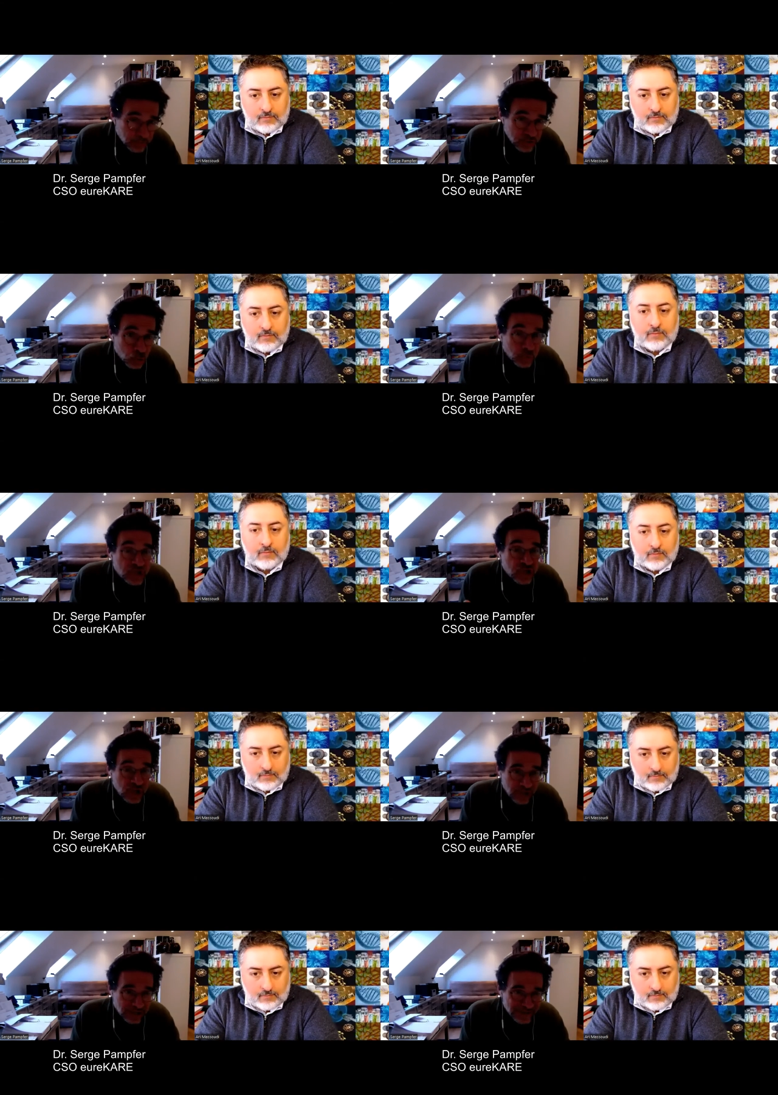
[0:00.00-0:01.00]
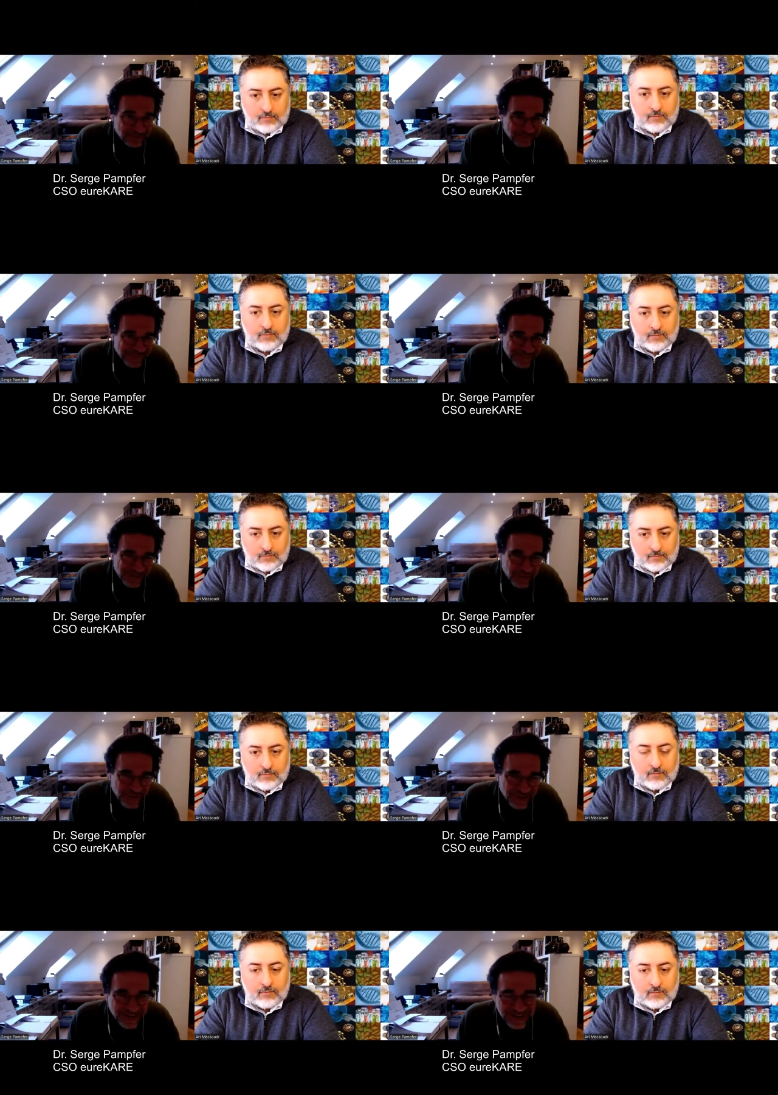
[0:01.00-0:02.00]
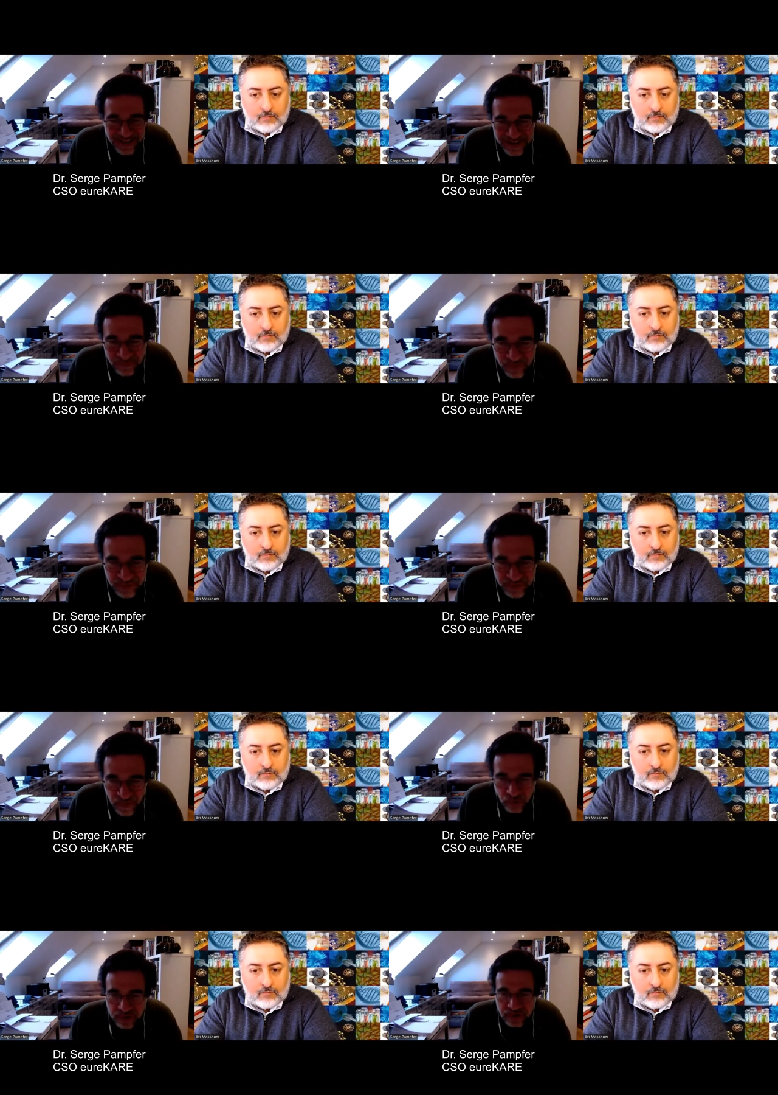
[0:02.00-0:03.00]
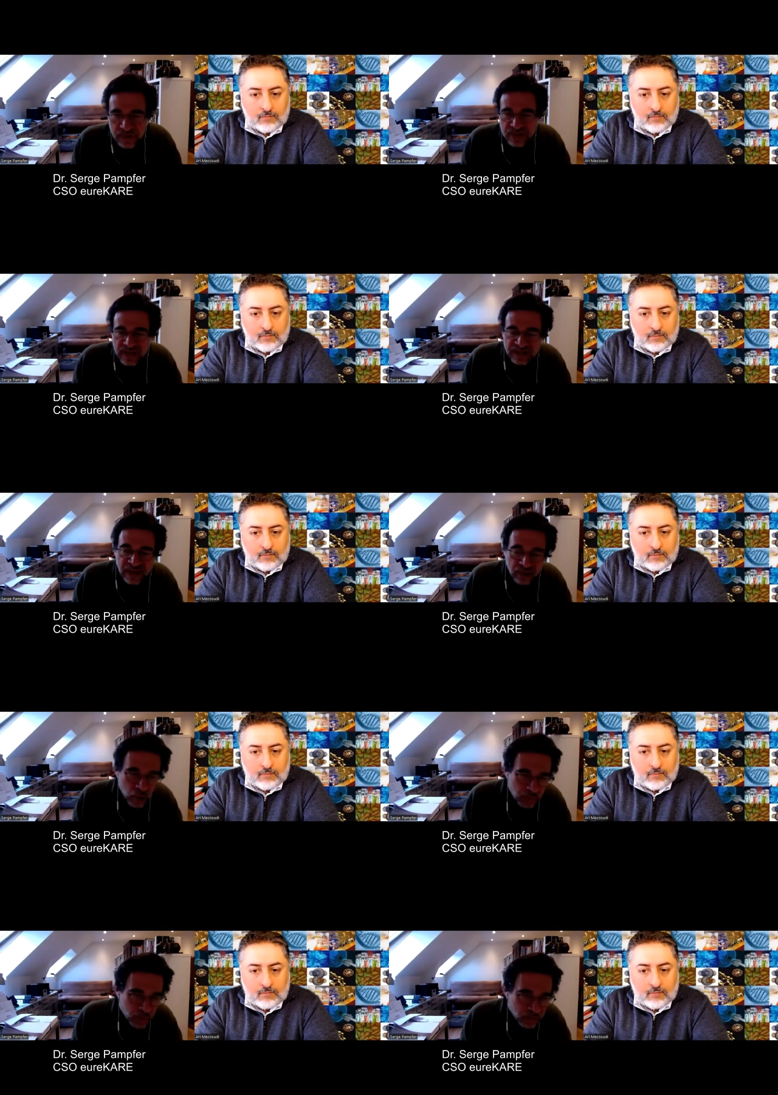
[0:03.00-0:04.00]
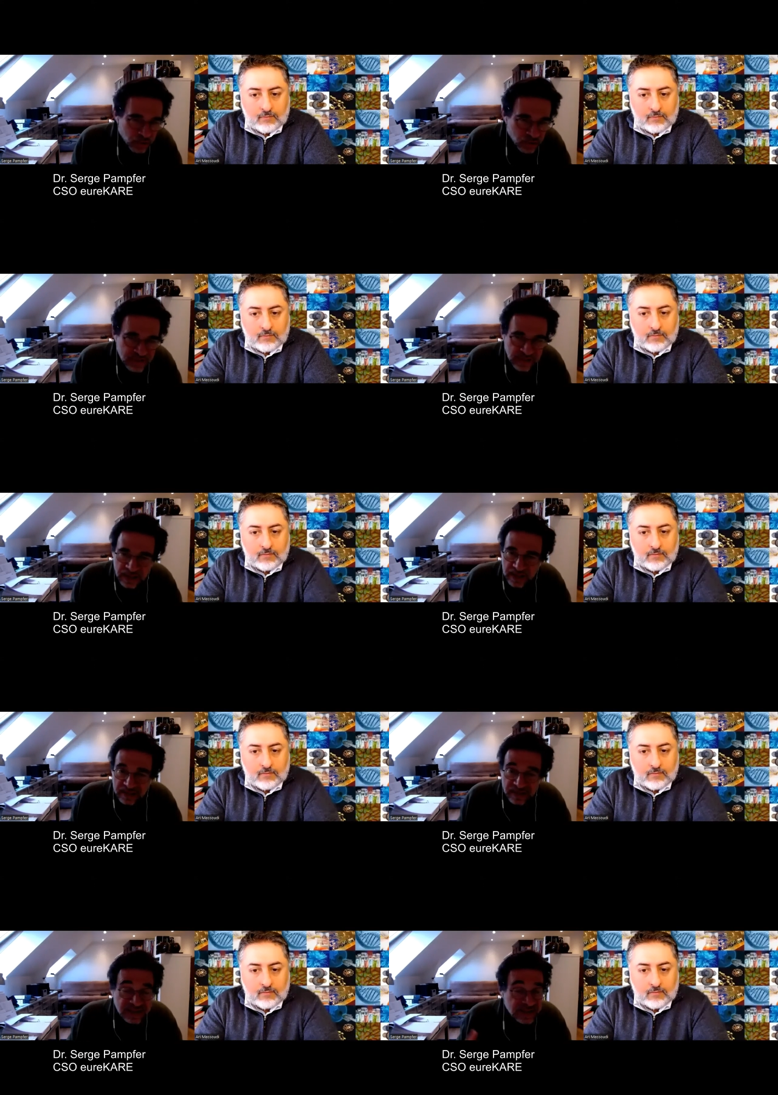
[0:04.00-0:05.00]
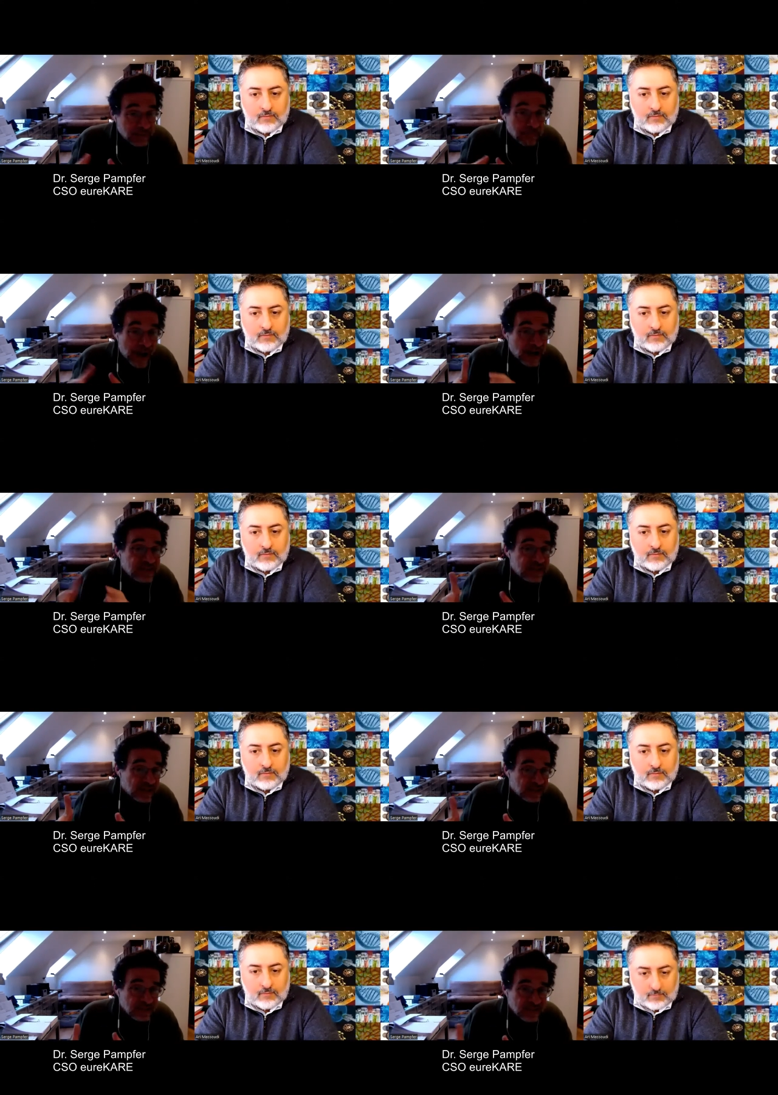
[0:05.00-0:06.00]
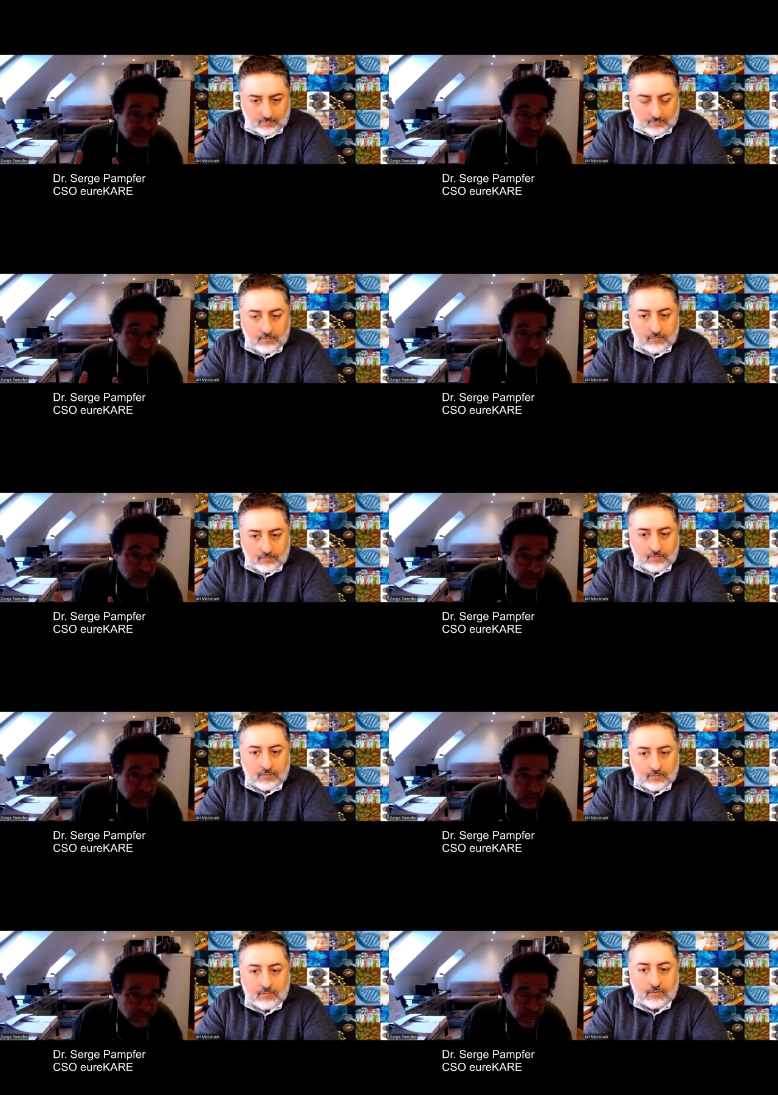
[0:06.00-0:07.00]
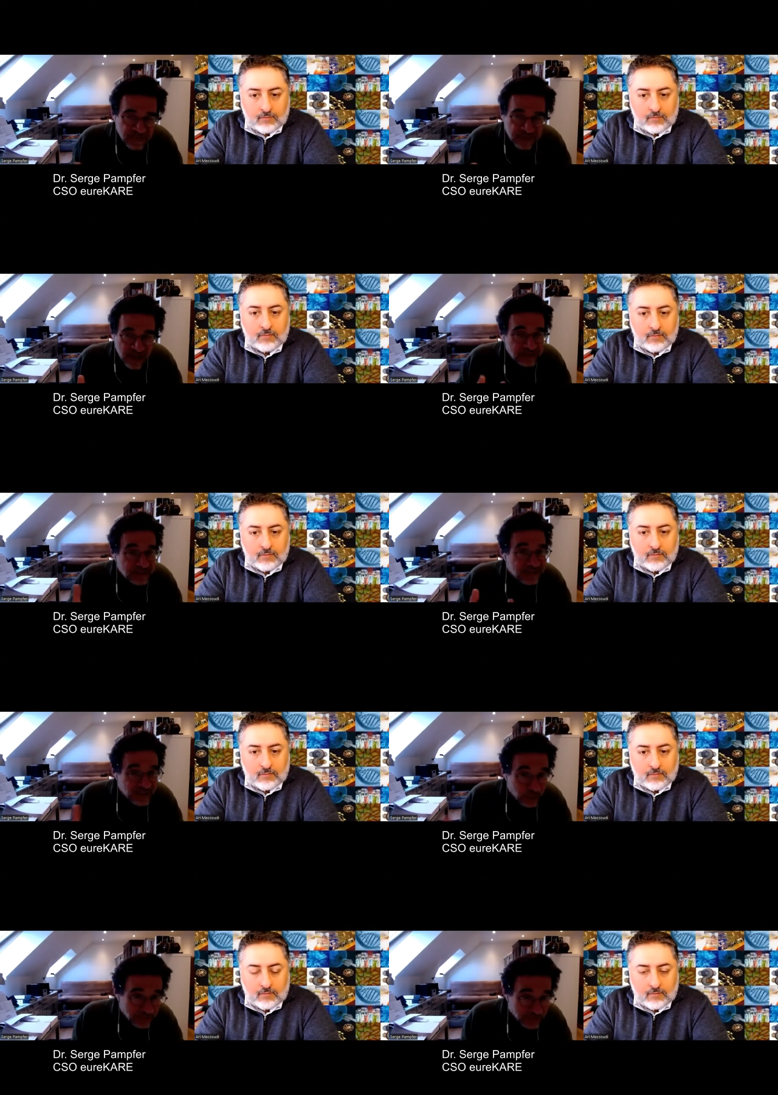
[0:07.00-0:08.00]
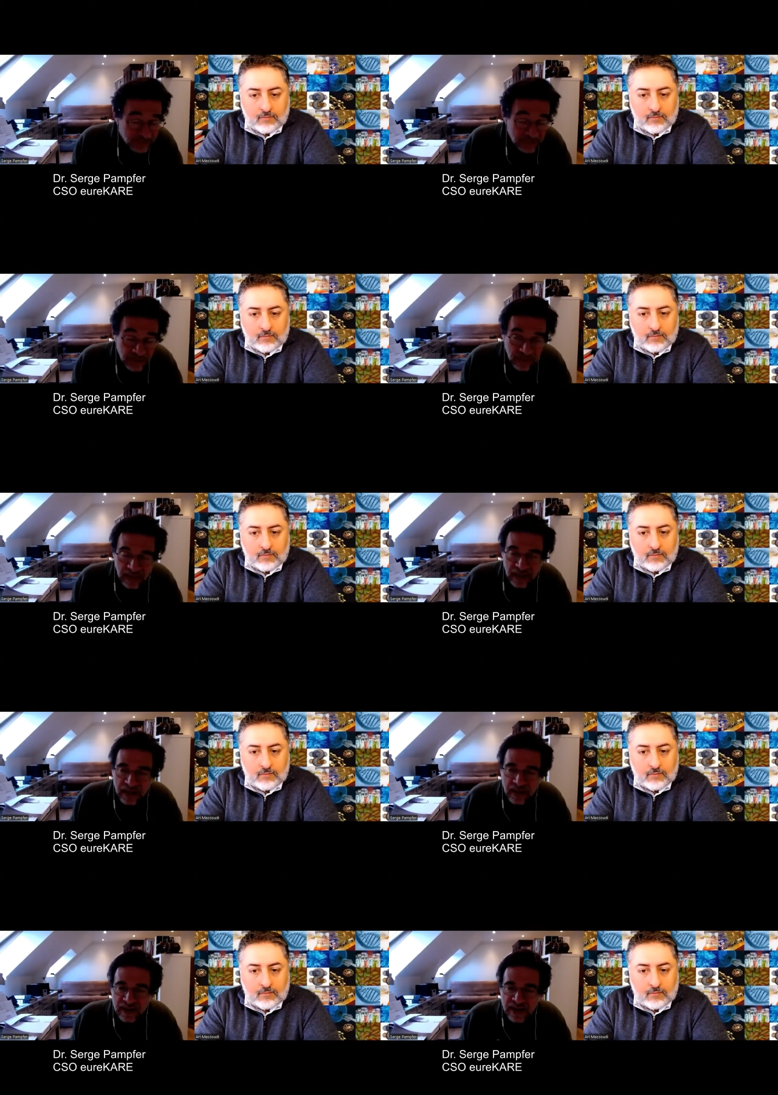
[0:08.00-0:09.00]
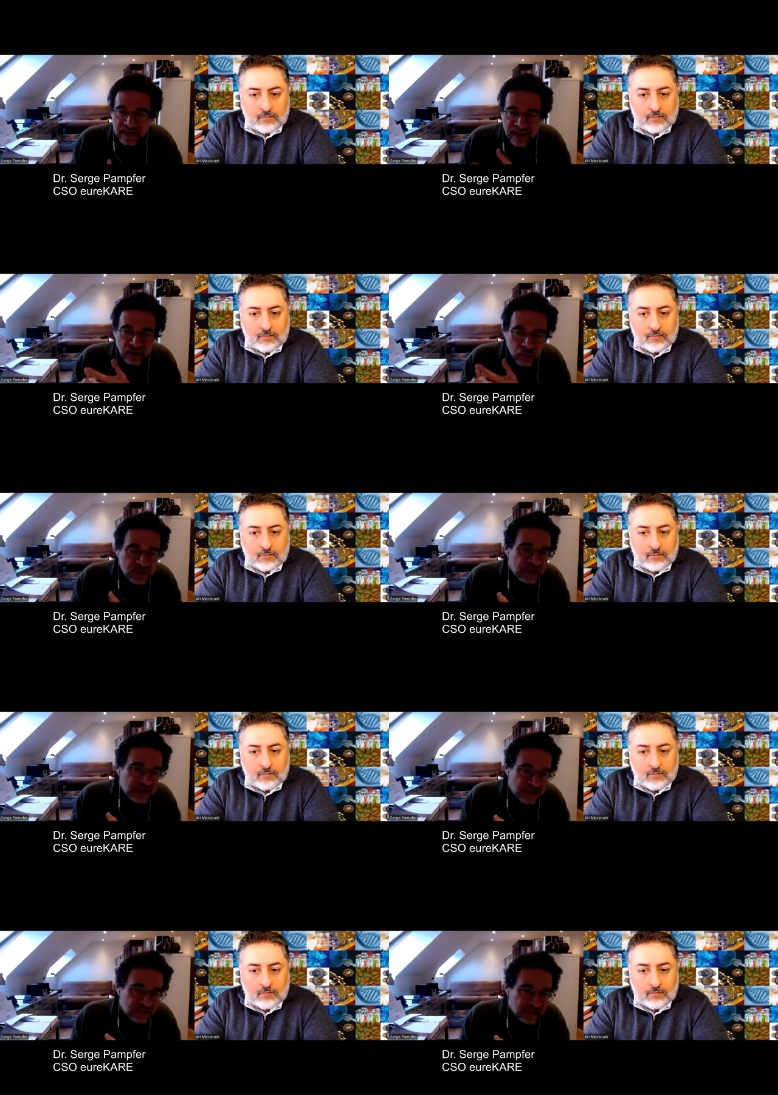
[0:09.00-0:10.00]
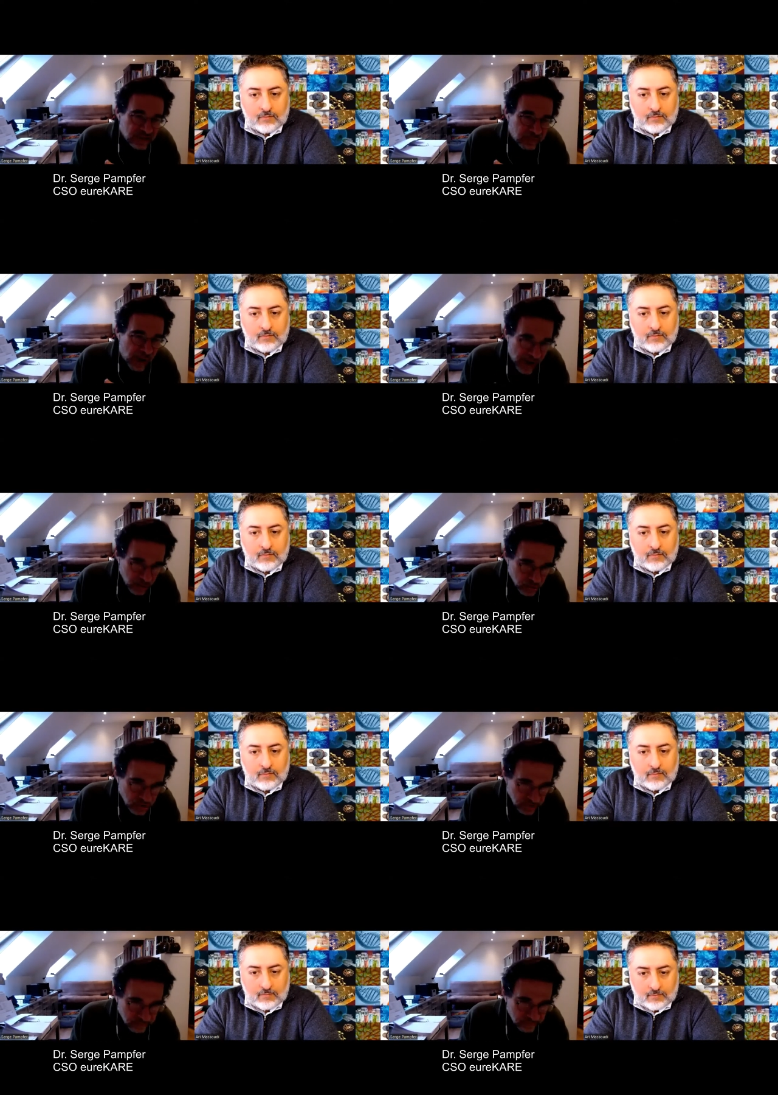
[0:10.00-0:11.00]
Speaker 1: so we share with the uh, with the founders and the entrepreneurs this same mindset, this same spirit of of starting something, uh, and then using synthetic biology